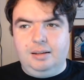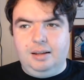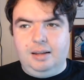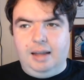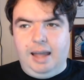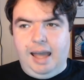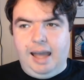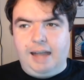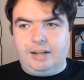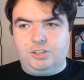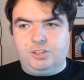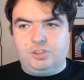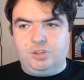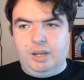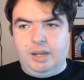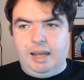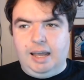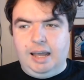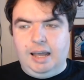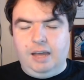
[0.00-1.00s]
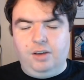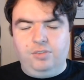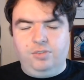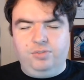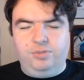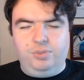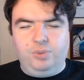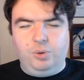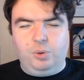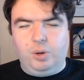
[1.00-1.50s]
act,
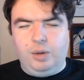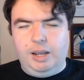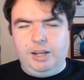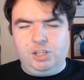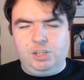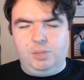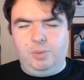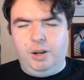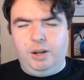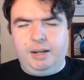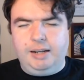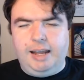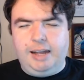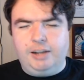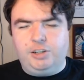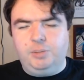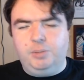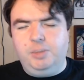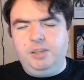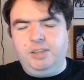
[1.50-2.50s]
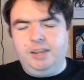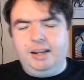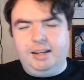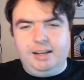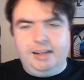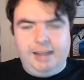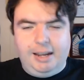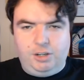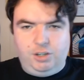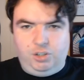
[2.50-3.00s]
have your Asian American actor be that
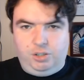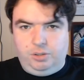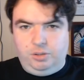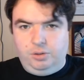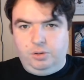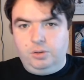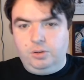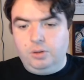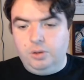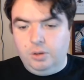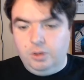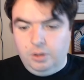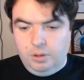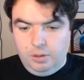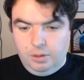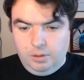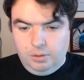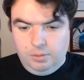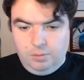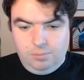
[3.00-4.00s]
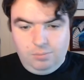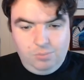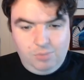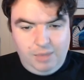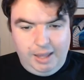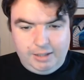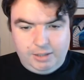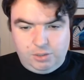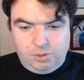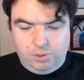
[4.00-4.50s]
connection.
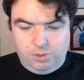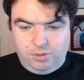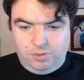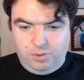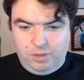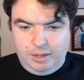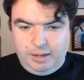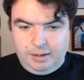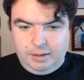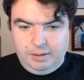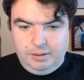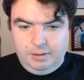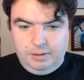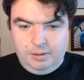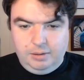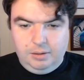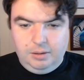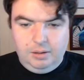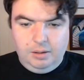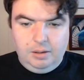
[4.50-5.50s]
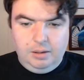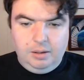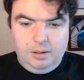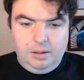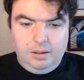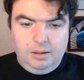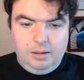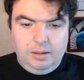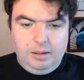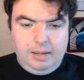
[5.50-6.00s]
That sort of thing.
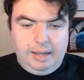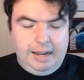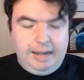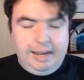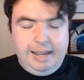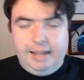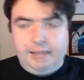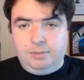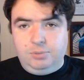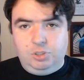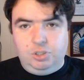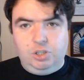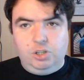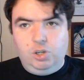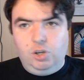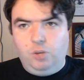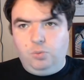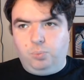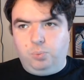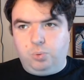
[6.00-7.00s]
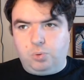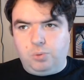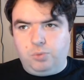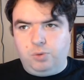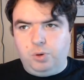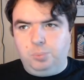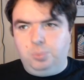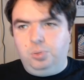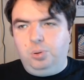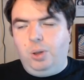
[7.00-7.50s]
And again, still, you have room
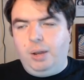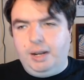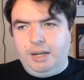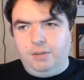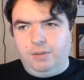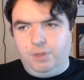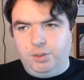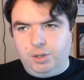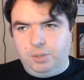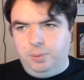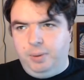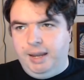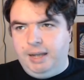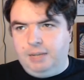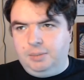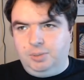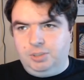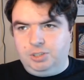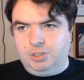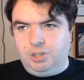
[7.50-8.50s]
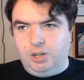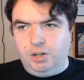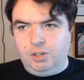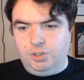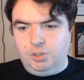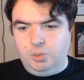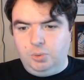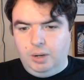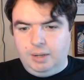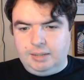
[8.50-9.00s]
for plenty of other bankable stars
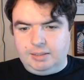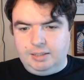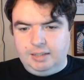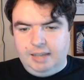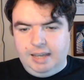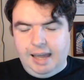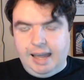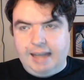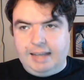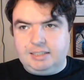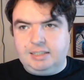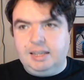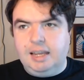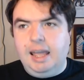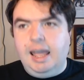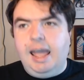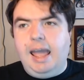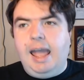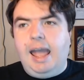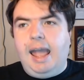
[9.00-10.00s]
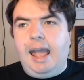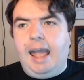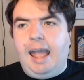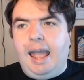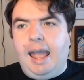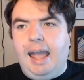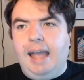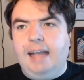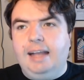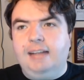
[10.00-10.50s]
you want to cast,
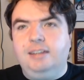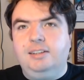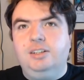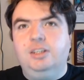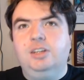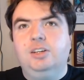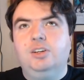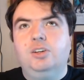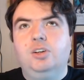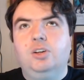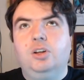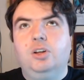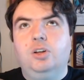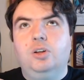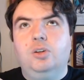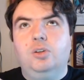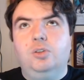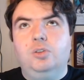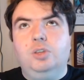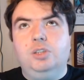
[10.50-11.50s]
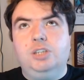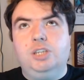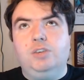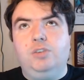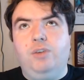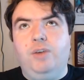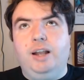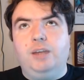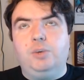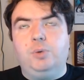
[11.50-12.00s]
and this gives
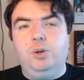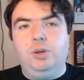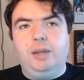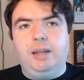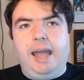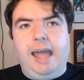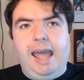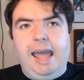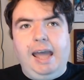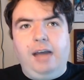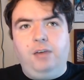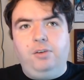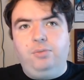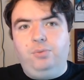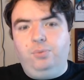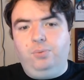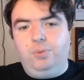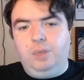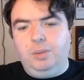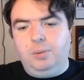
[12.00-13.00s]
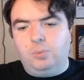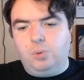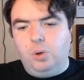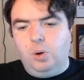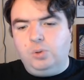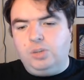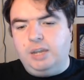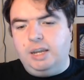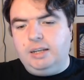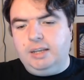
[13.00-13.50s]
advantage where you can have them
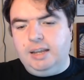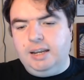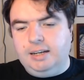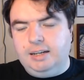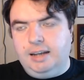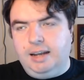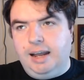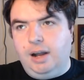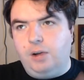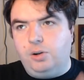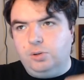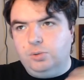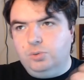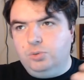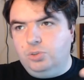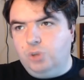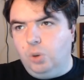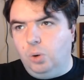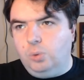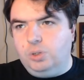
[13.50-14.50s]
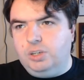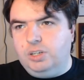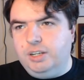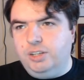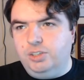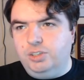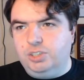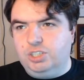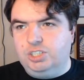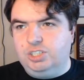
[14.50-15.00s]
rotate in and out. You don't
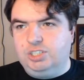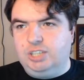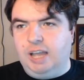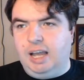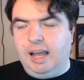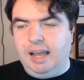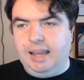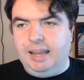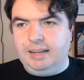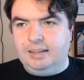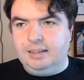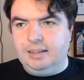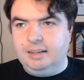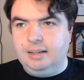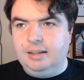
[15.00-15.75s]
need to sign